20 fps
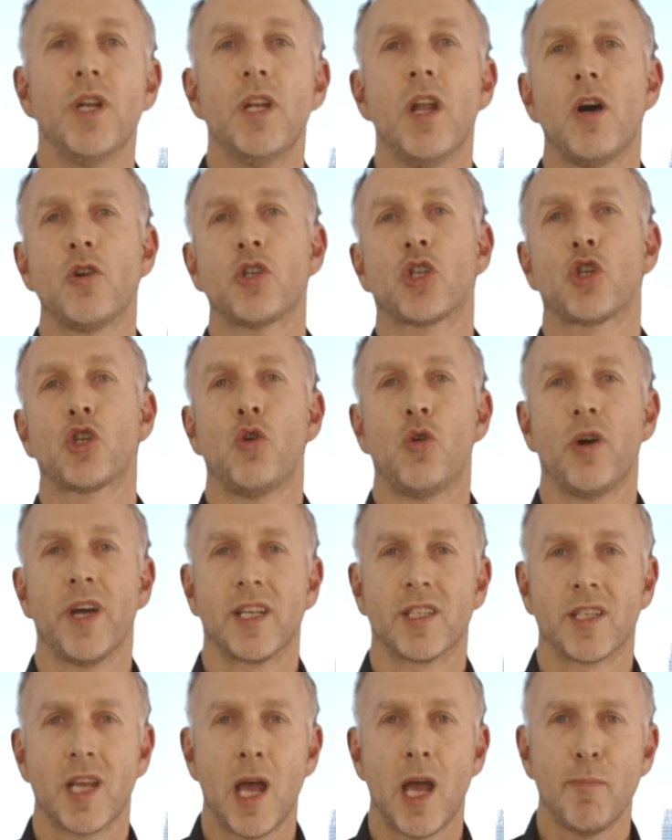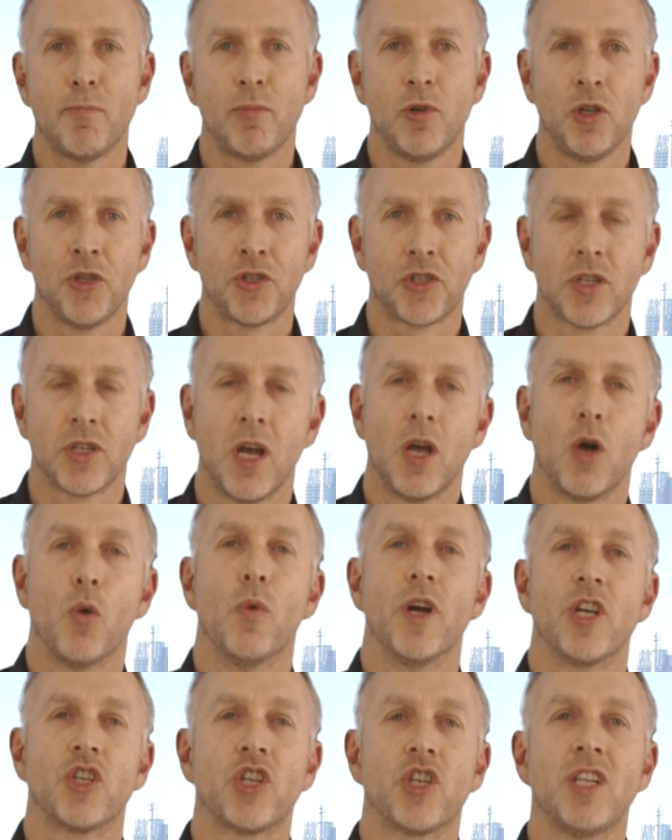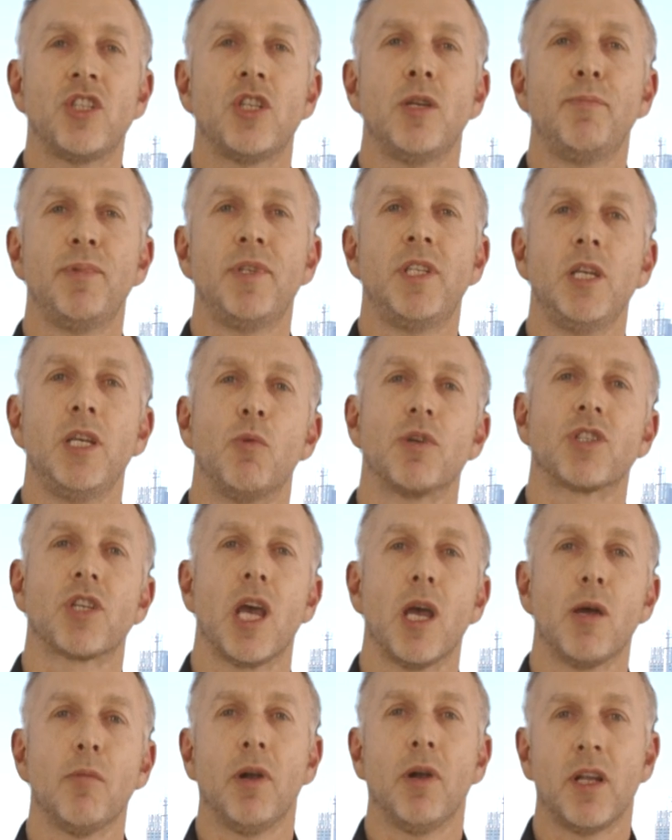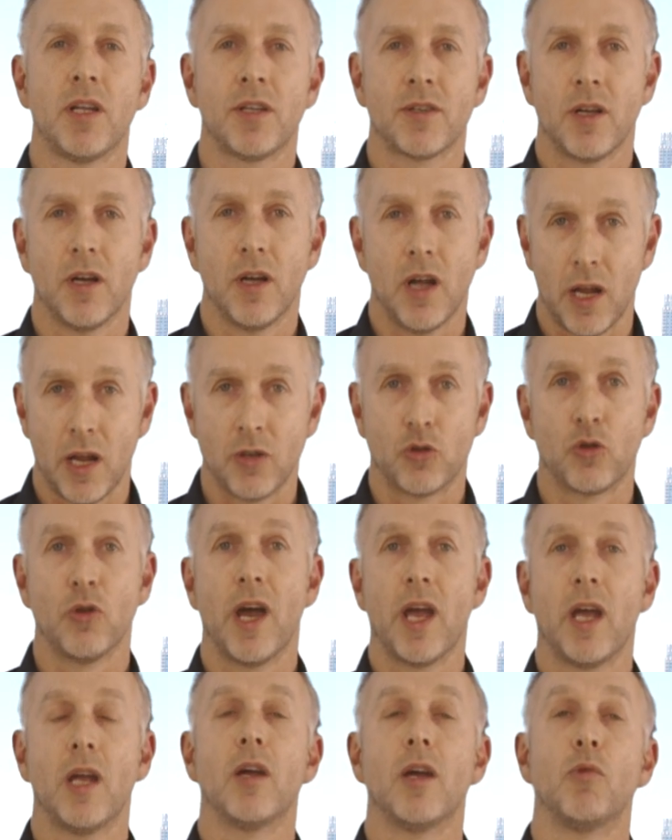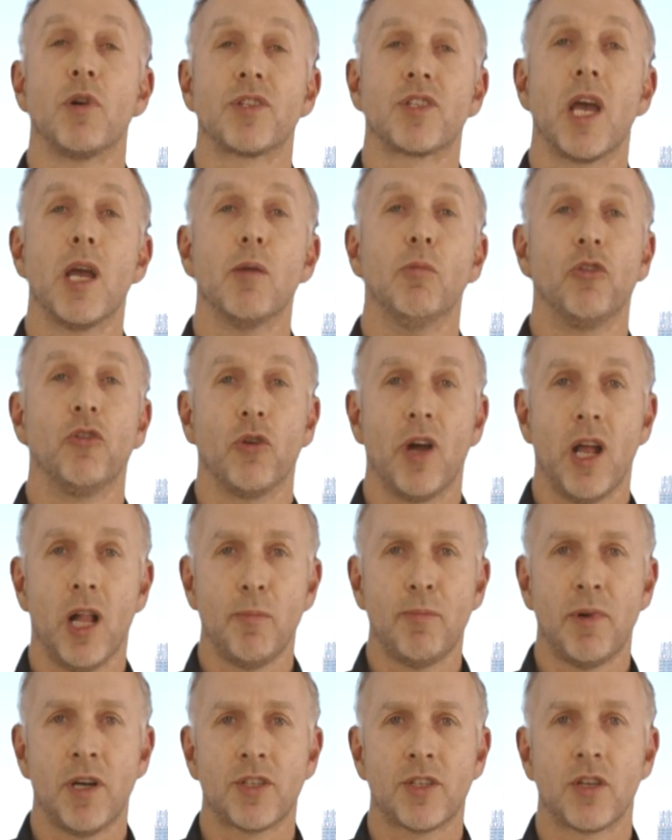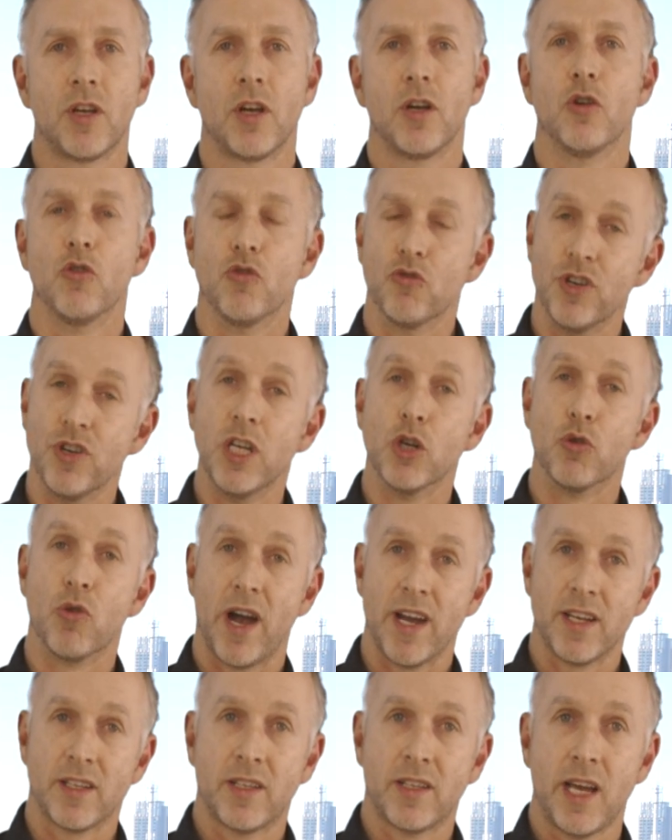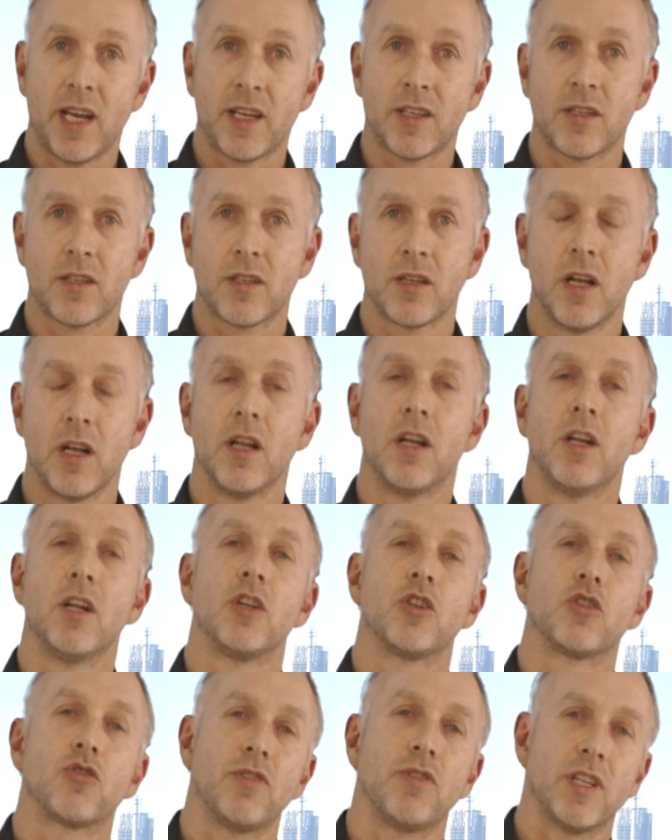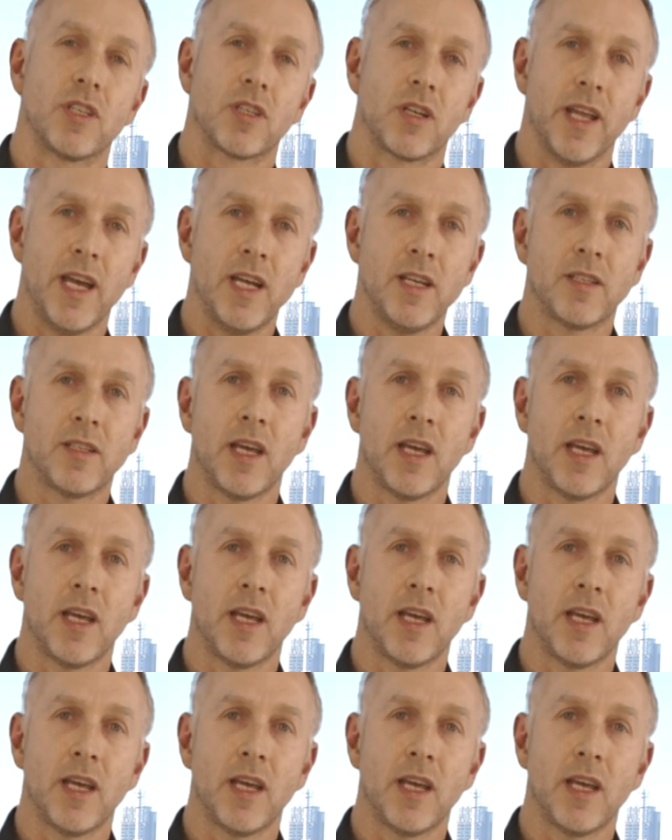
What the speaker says: now saw examples where ChatGPT was able to help us rewrite text, translate